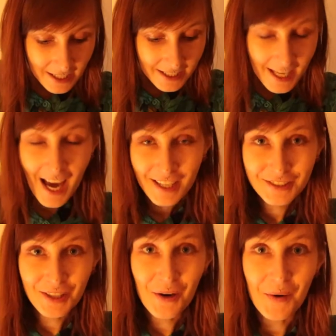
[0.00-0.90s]
Yeah,
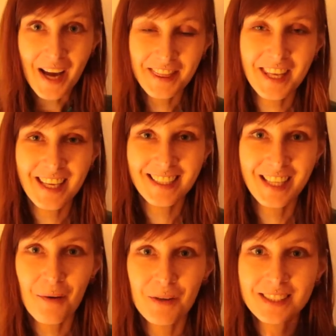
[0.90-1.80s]
so I think
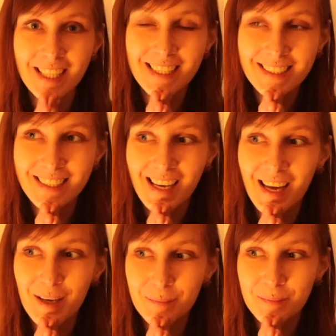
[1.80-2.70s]
that was it.
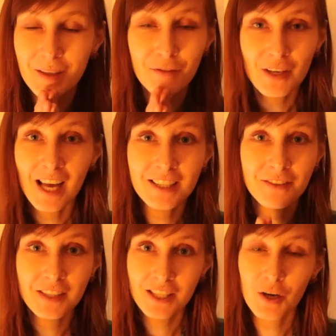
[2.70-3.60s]
If you liked
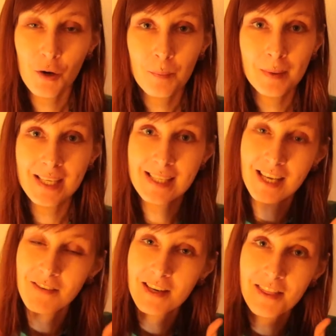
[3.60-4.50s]
the video, please
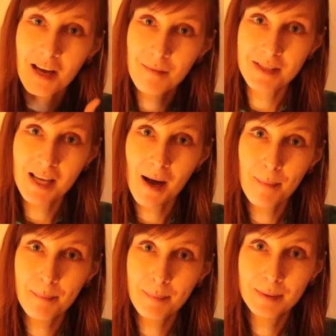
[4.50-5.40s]
give it a thumbs
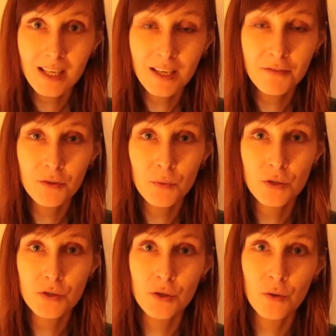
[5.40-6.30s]
up. If you
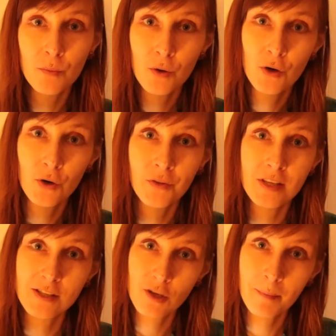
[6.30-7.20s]
want to know more on
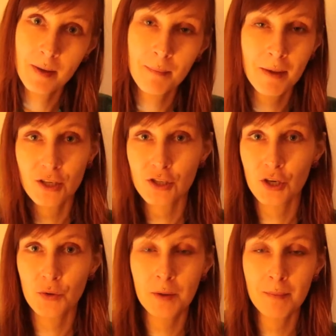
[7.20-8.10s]
this topic, make sure
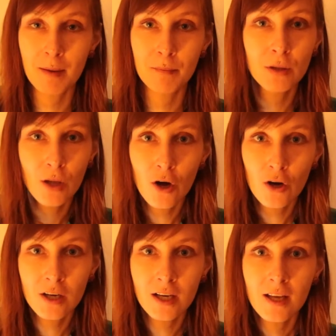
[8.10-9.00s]
you read my
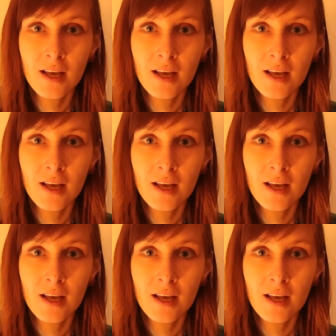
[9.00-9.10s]
blog